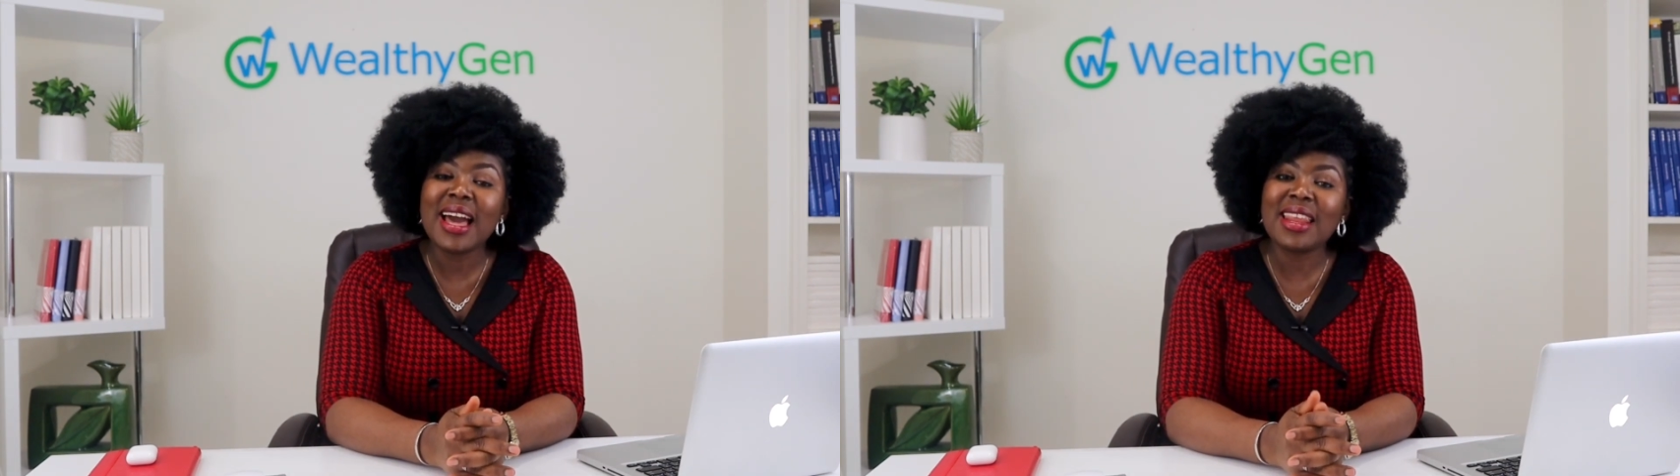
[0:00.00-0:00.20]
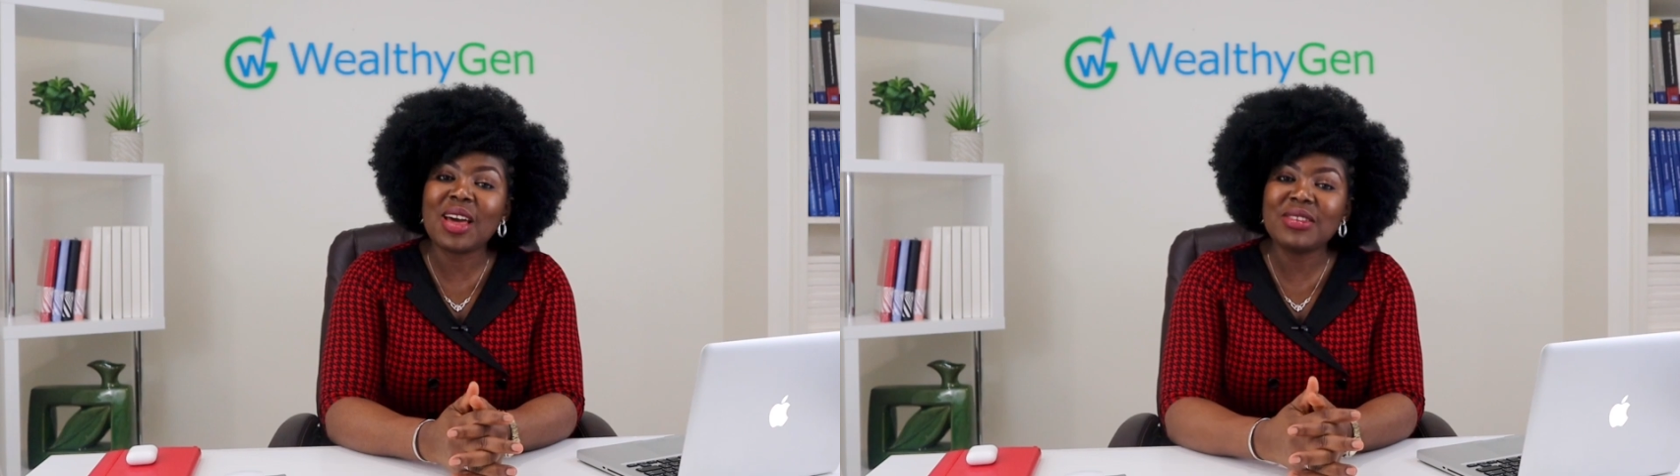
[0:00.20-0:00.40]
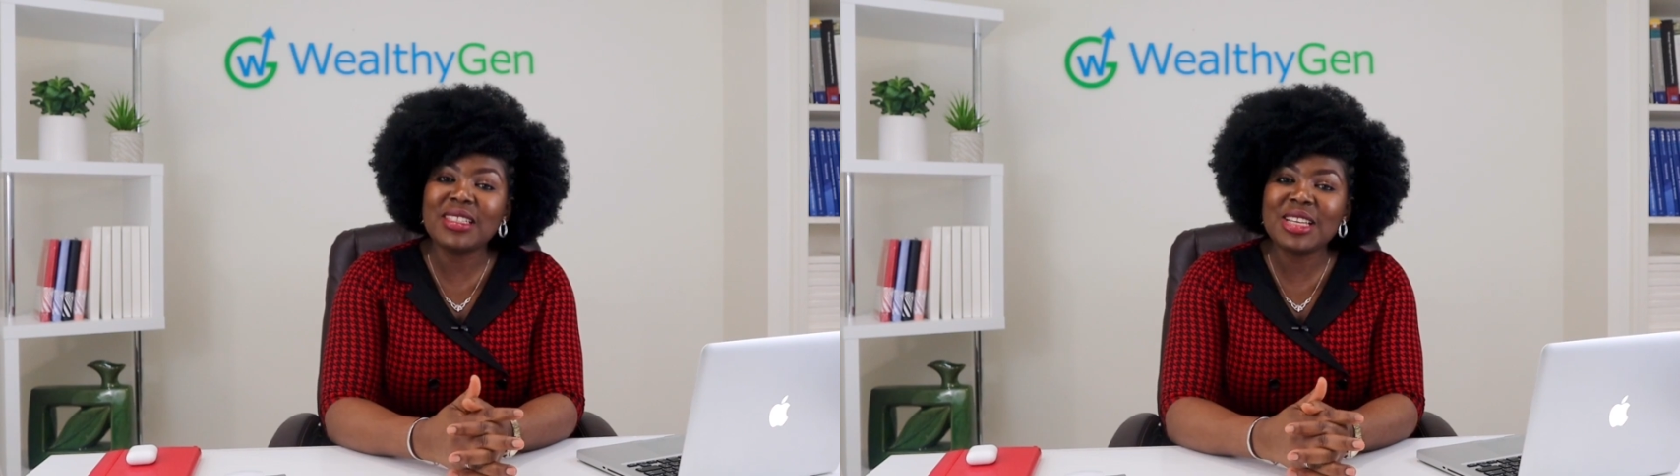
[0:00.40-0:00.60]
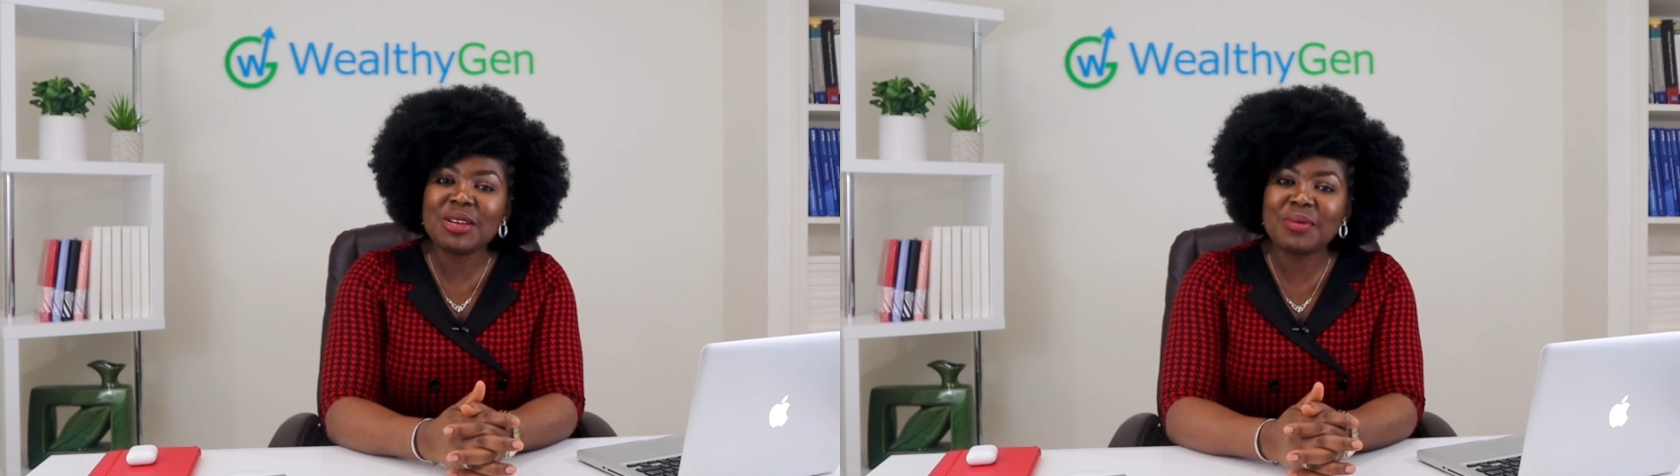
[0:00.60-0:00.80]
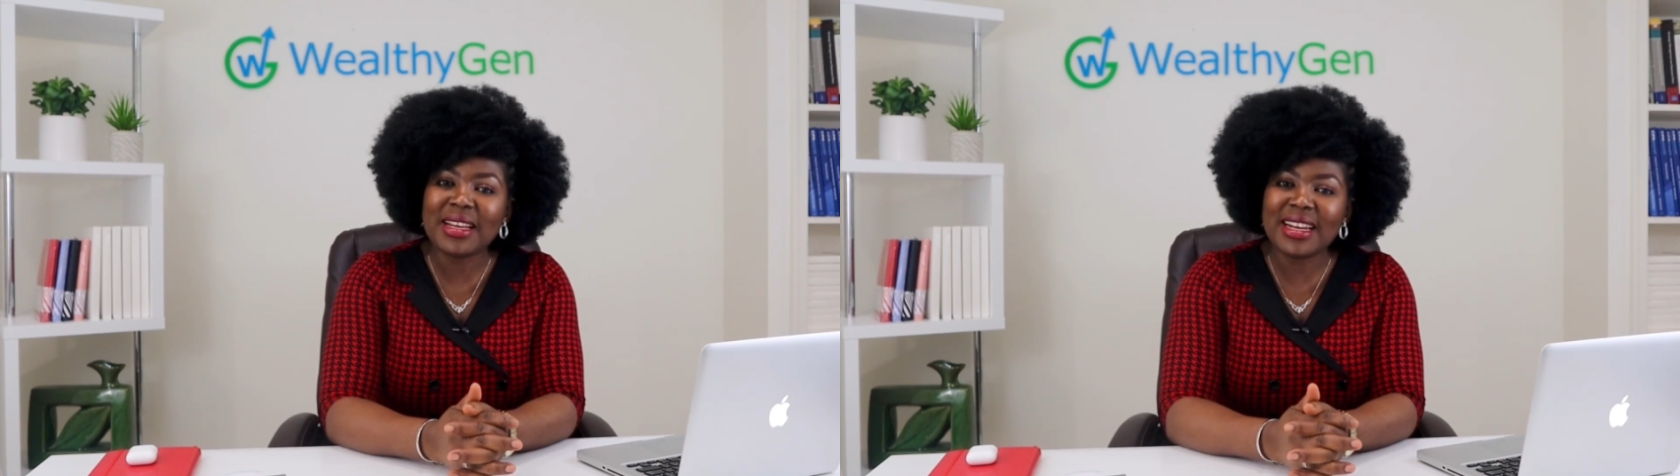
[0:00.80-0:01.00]
and I'll see
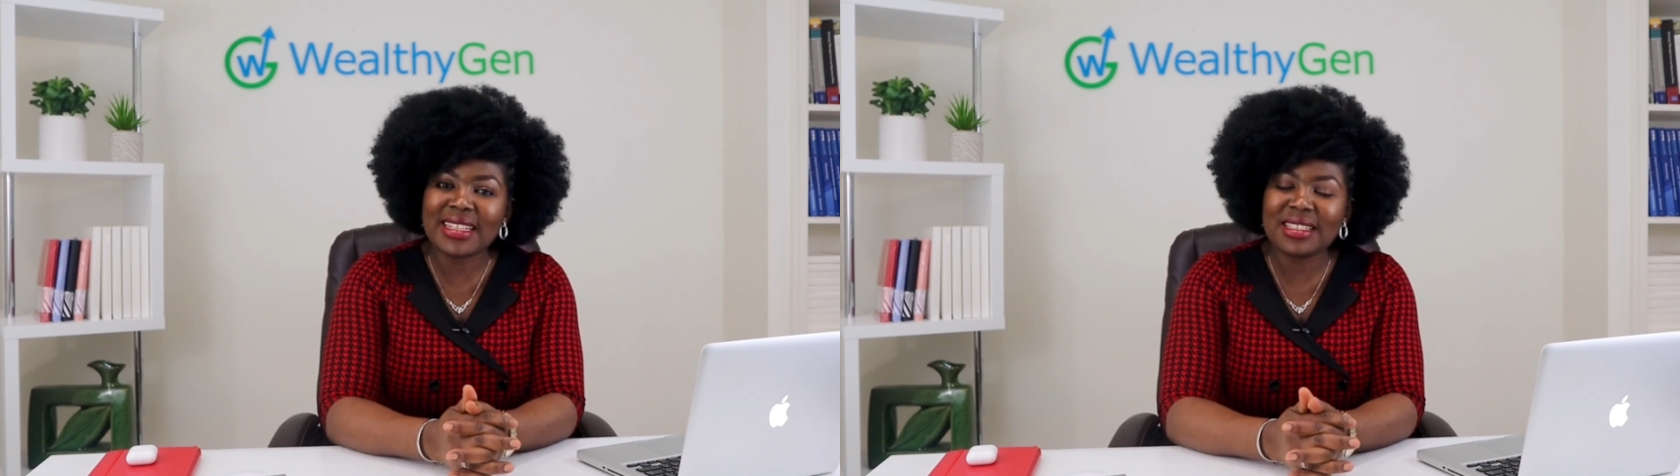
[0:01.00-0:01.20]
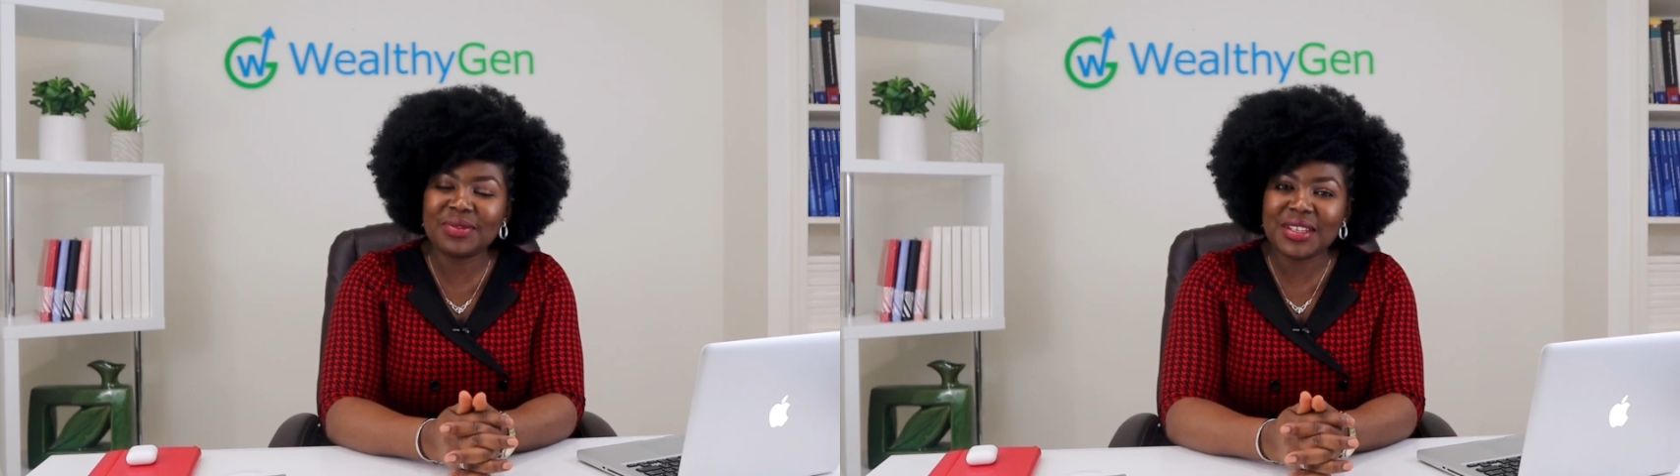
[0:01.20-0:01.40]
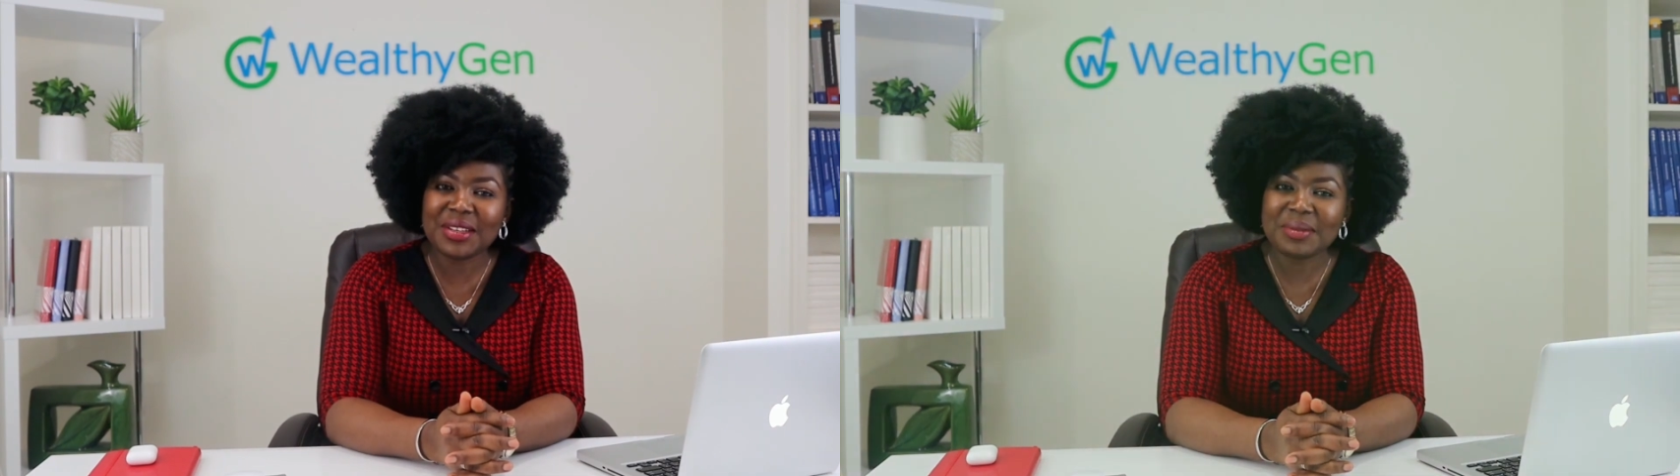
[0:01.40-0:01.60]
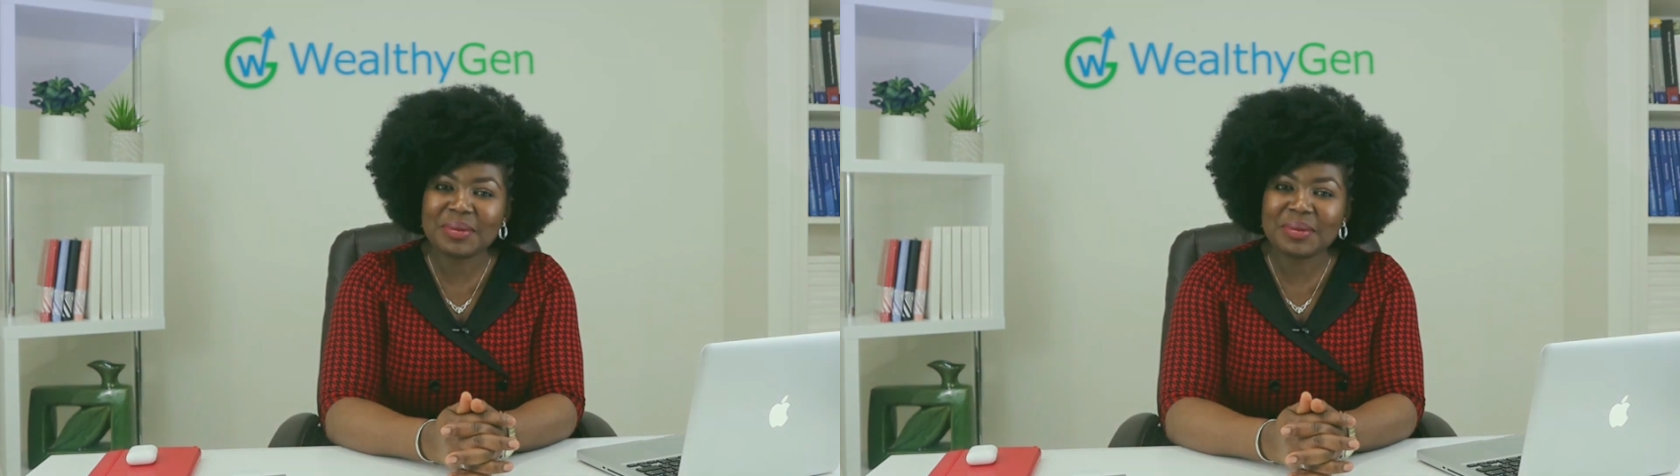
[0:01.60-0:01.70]
you in my next video.